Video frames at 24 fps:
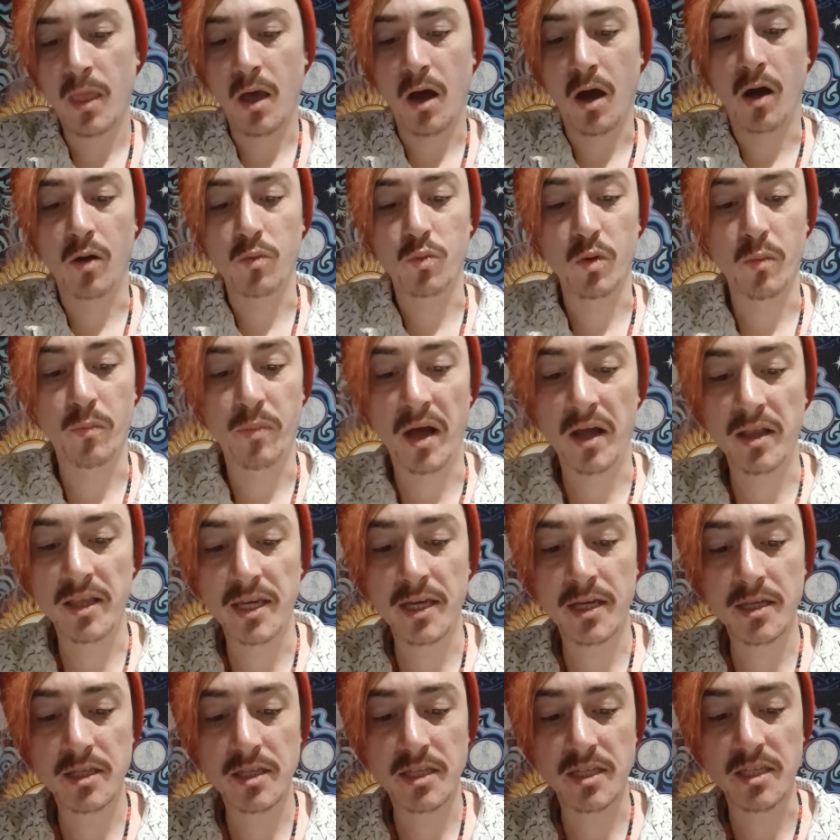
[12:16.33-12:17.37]
Uh,
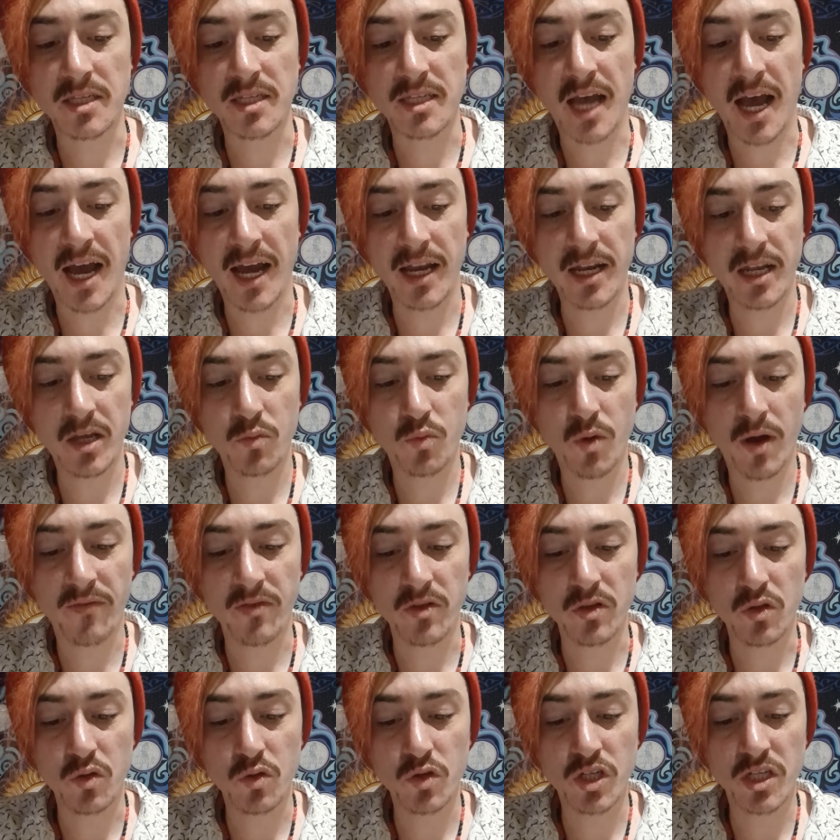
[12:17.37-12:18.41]
rebellion, society,
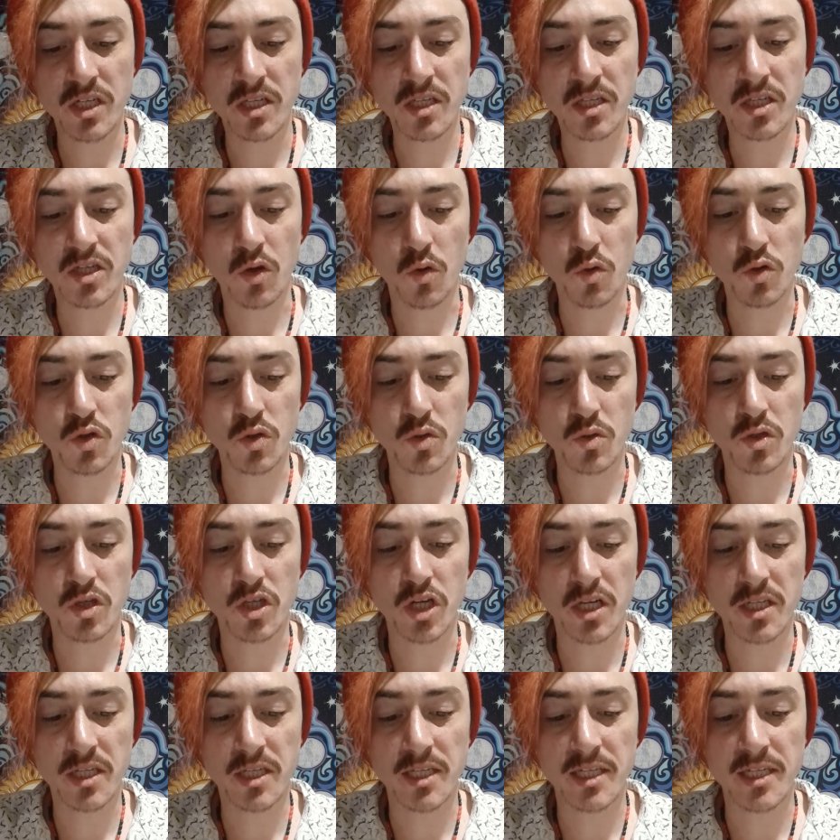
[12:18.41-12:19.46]
revolution, social
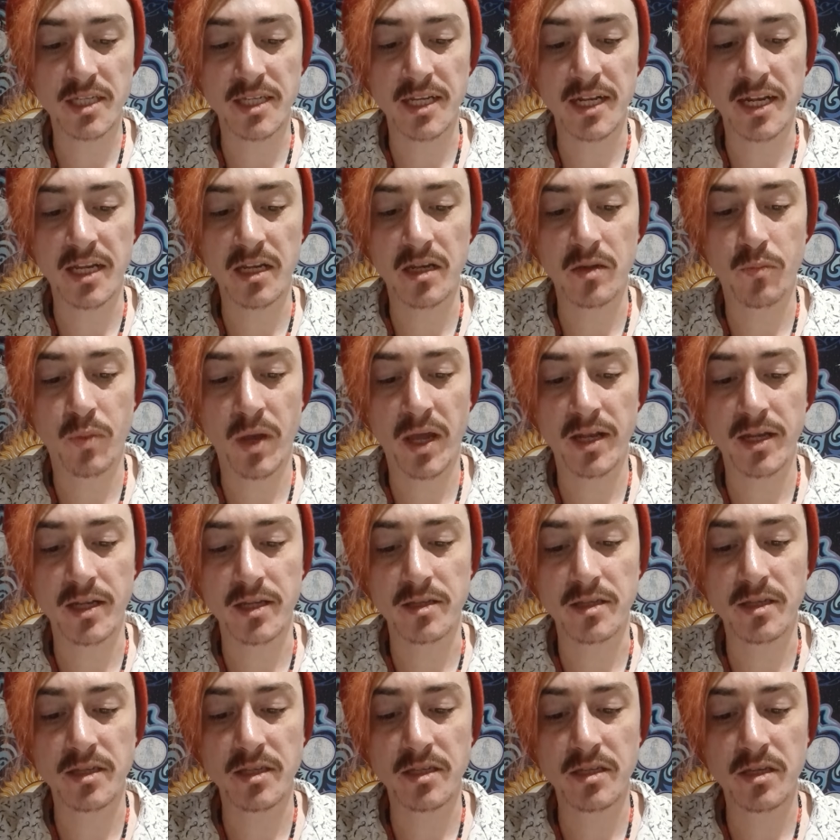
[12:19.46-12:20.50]
justice, and
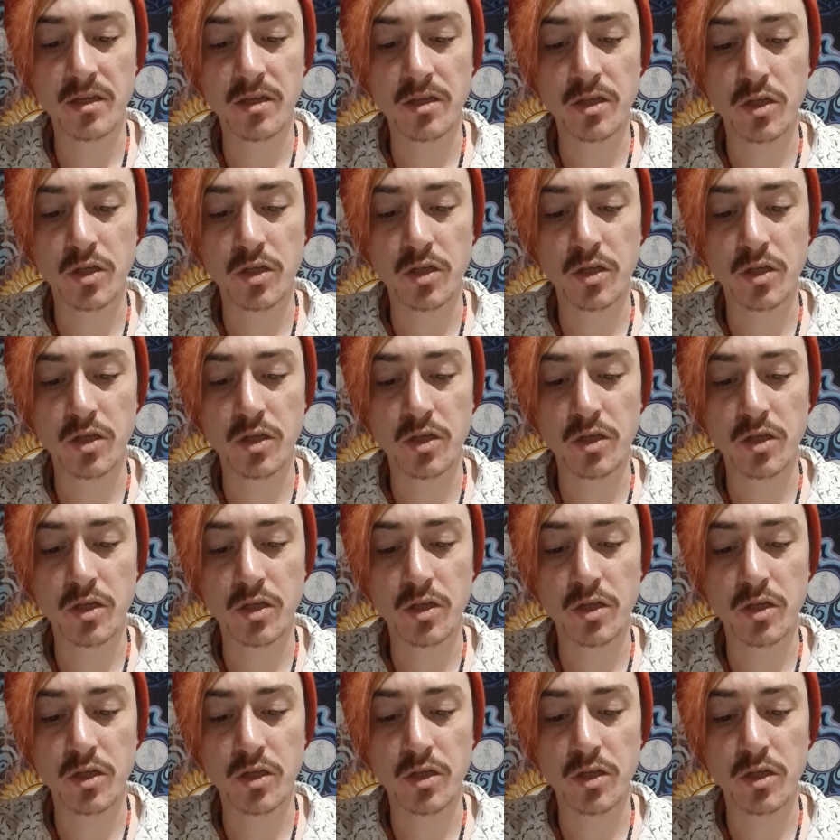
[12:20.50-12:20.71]
independence.